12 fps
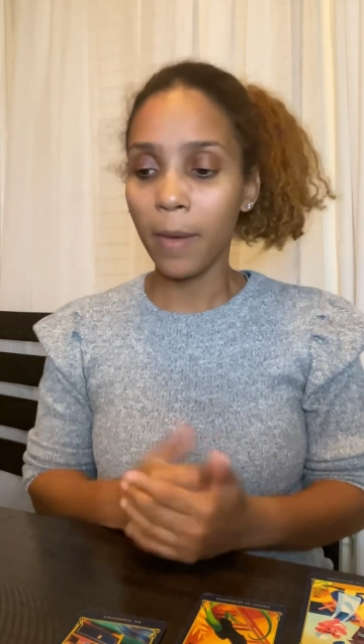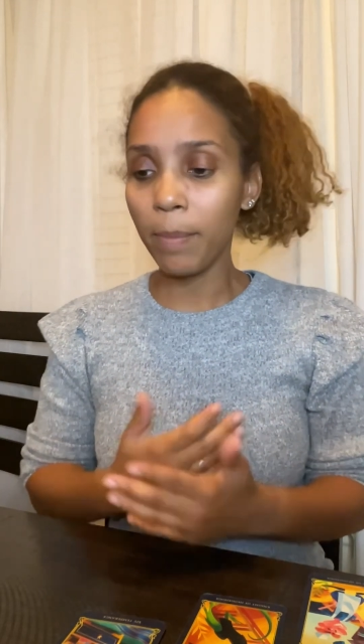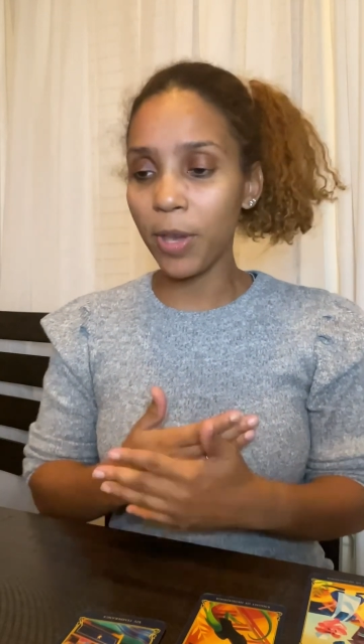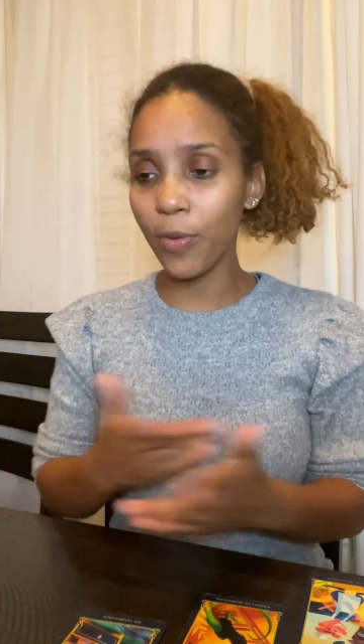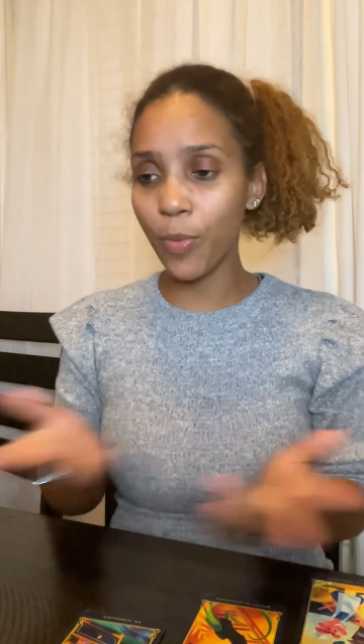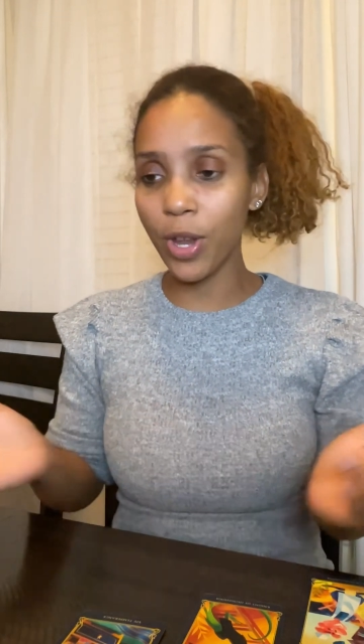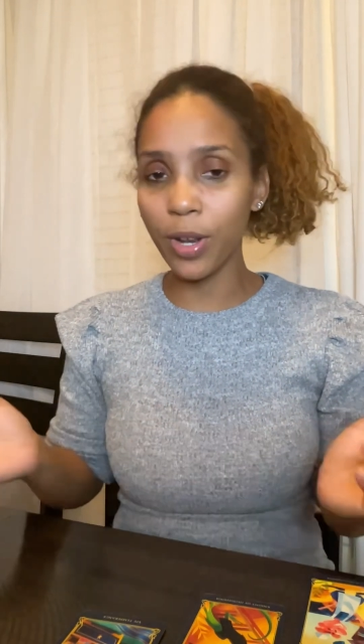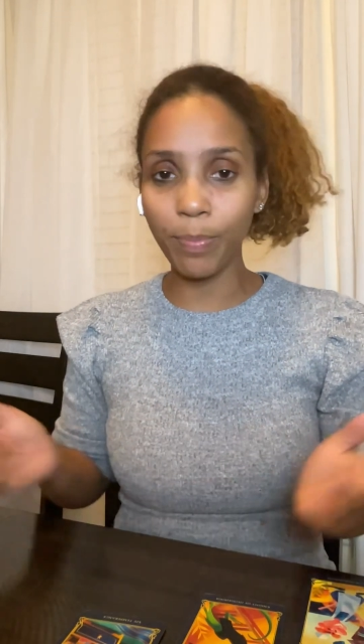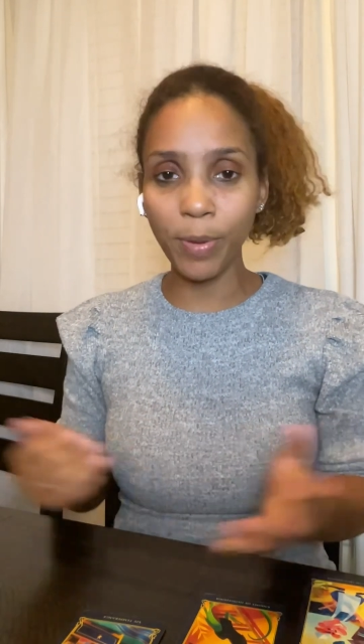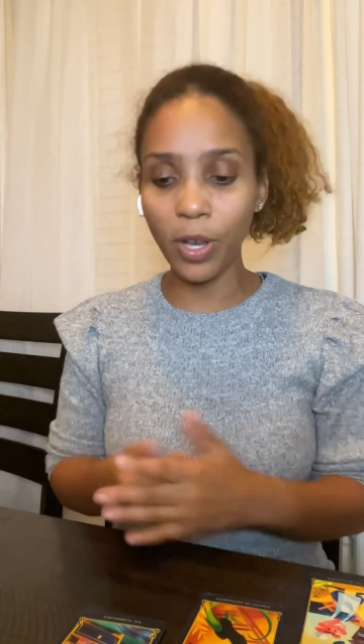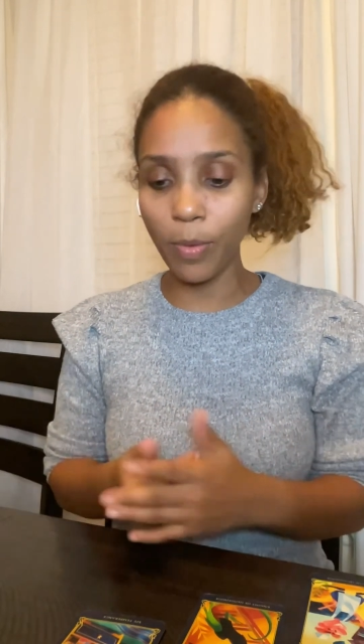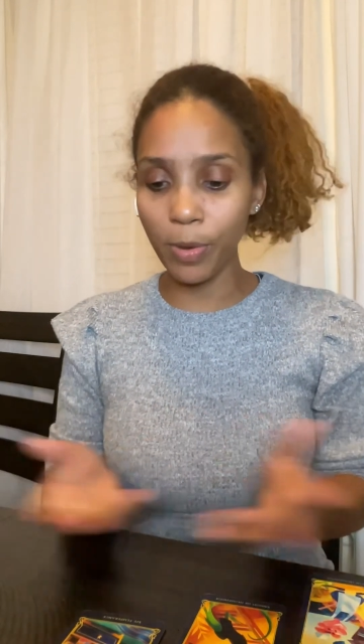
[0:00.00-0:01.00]
Pick
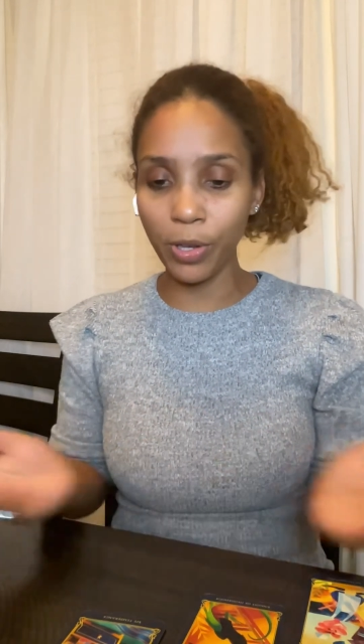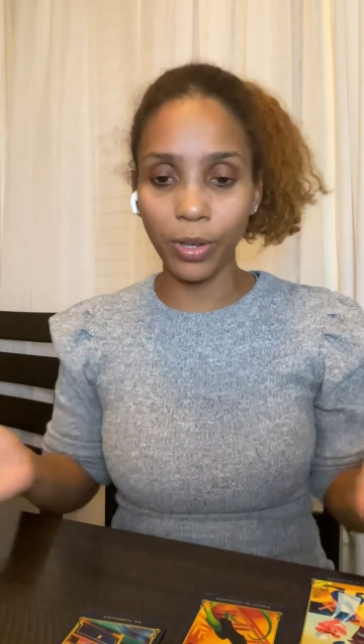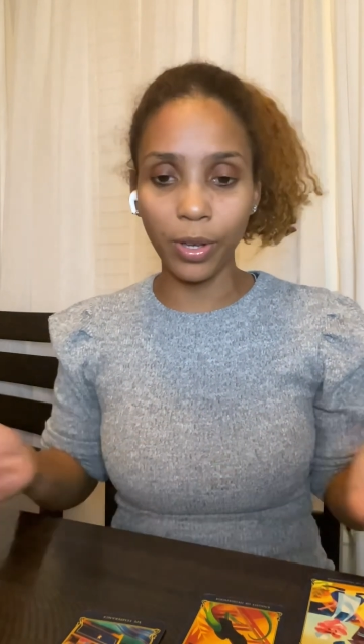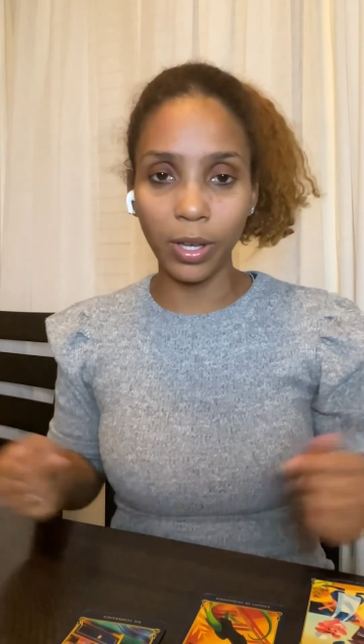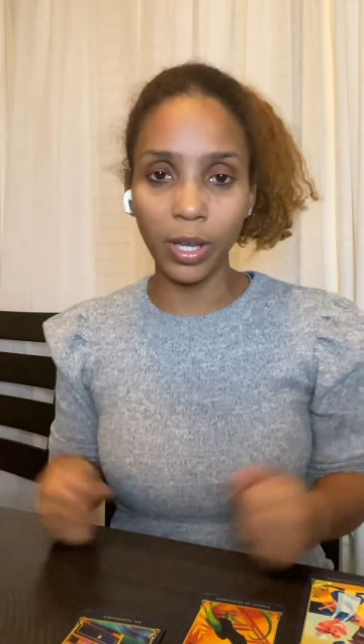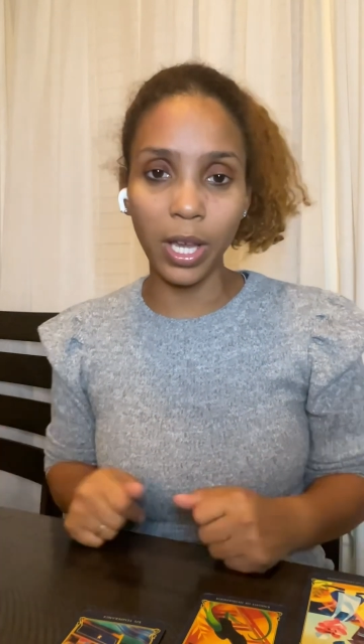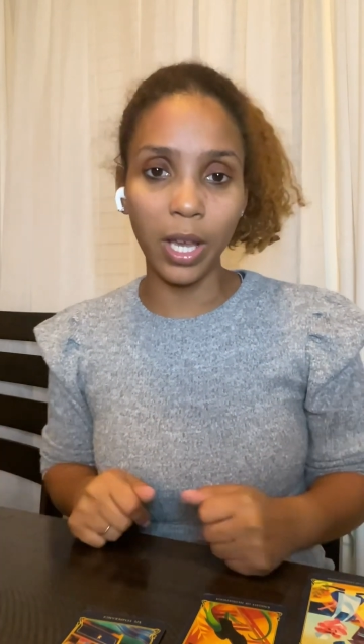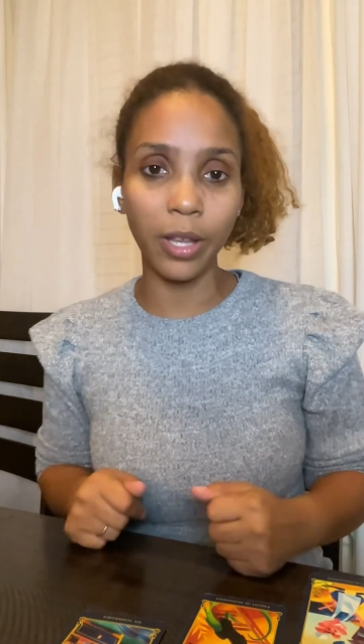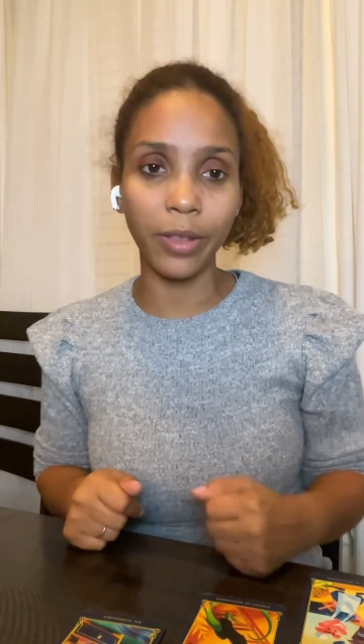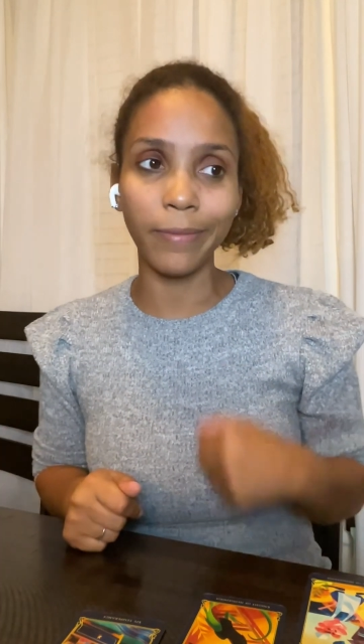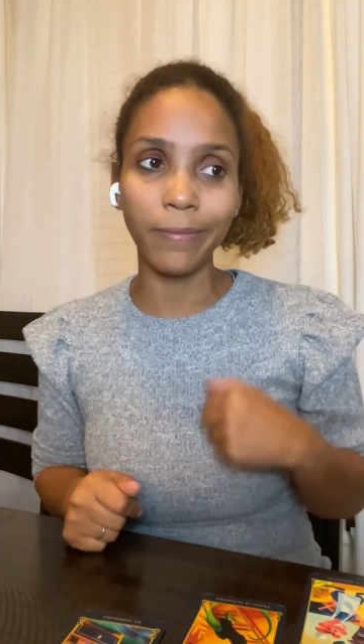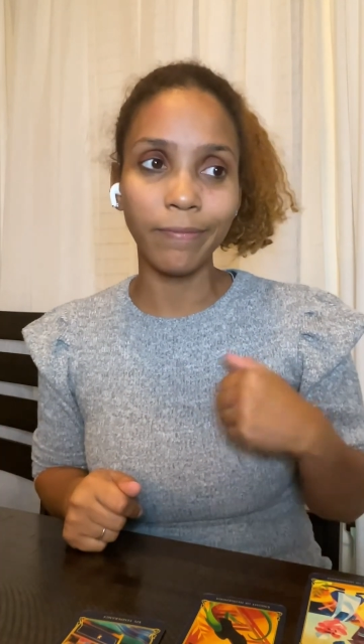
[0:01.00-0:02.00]
a book,
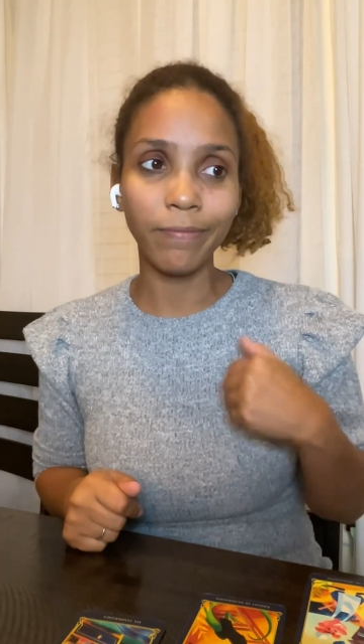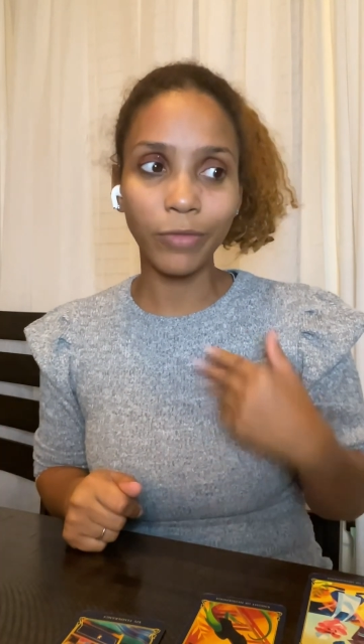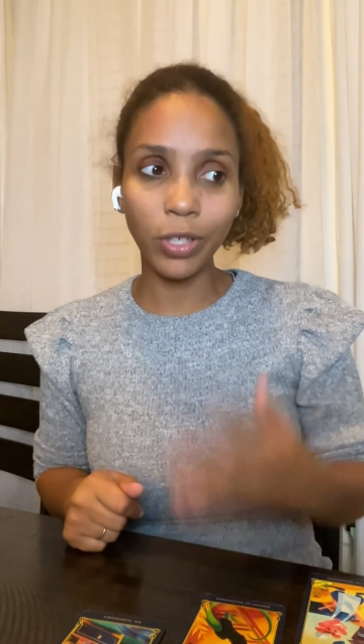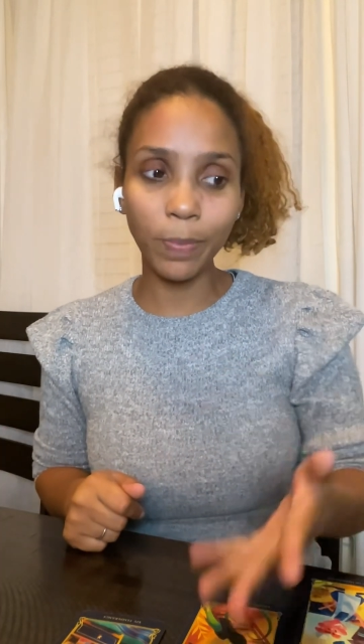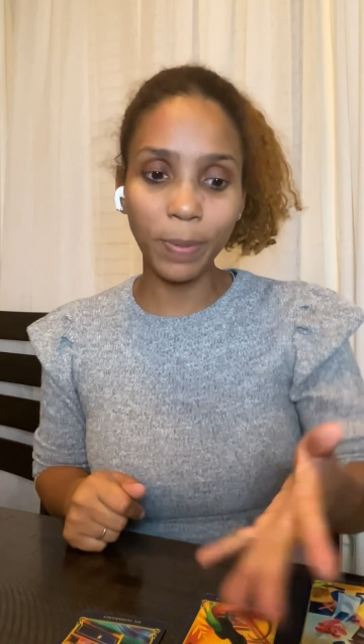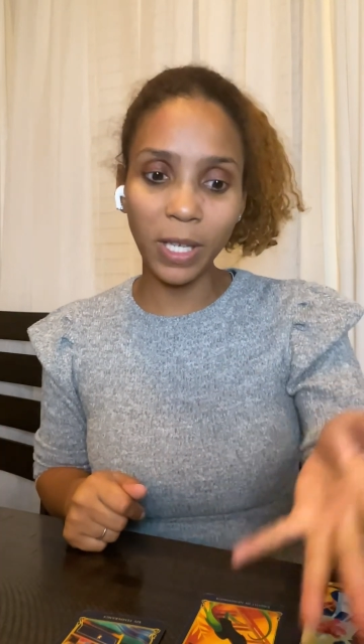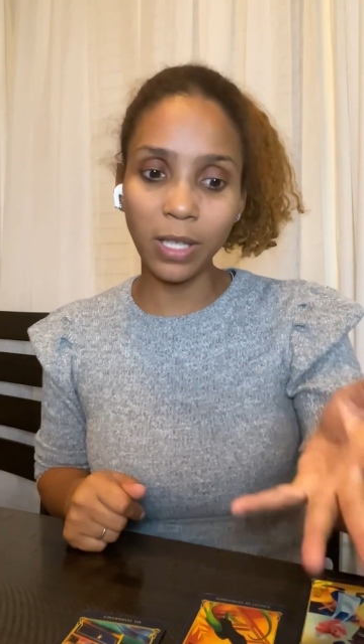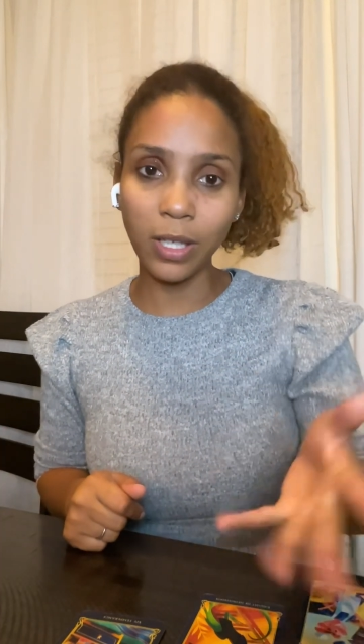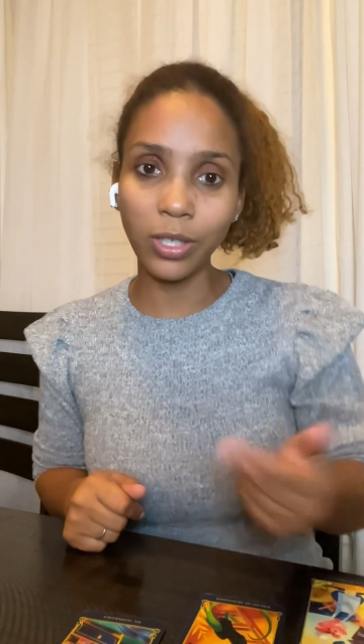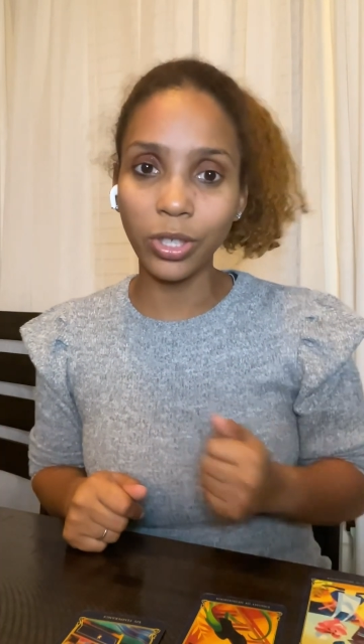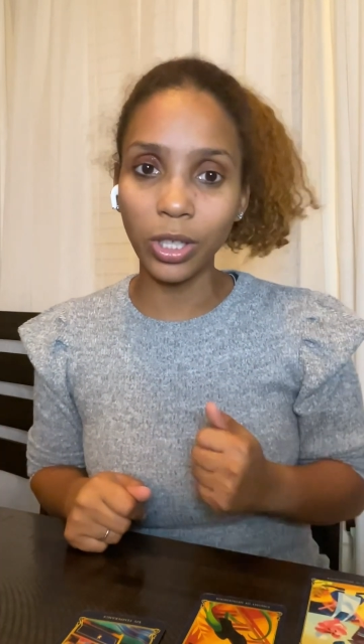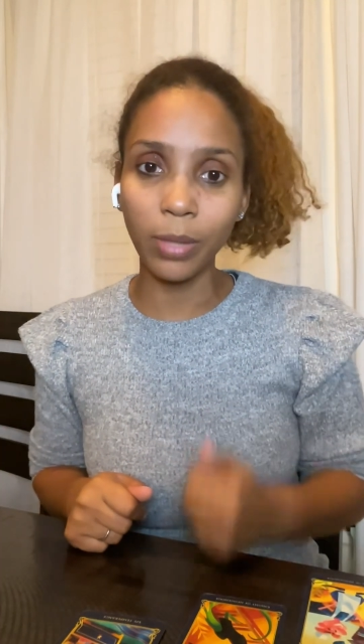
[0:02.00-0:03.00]
and you pick
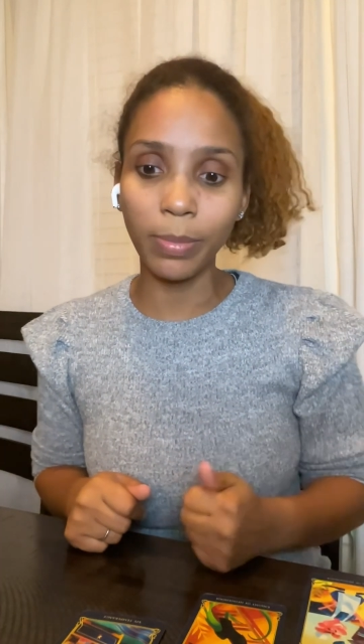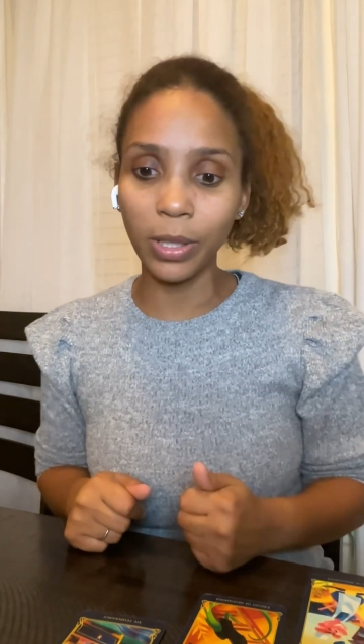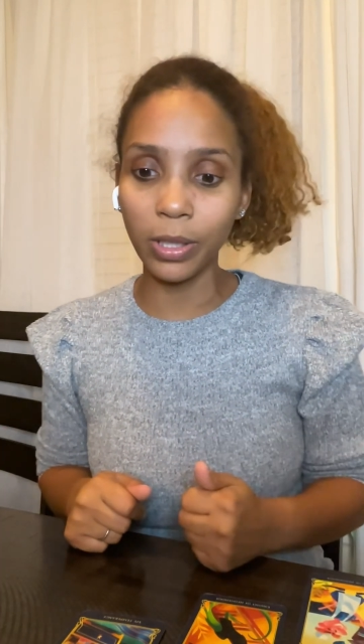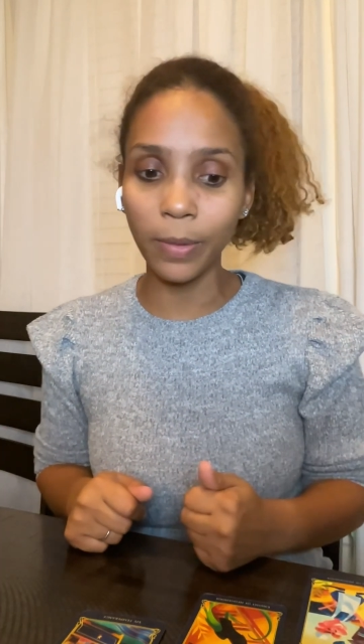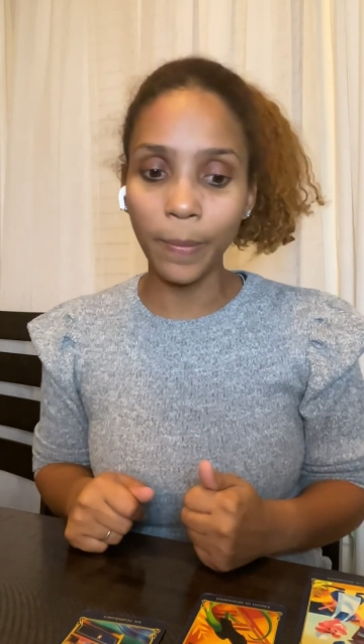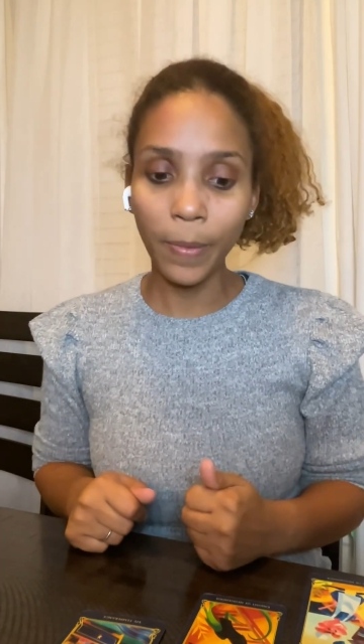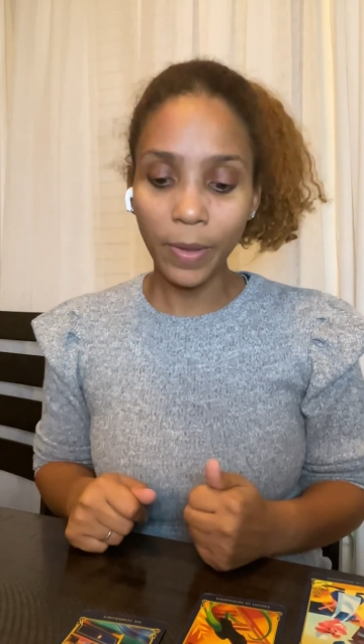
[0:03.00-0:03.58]
this shitty book.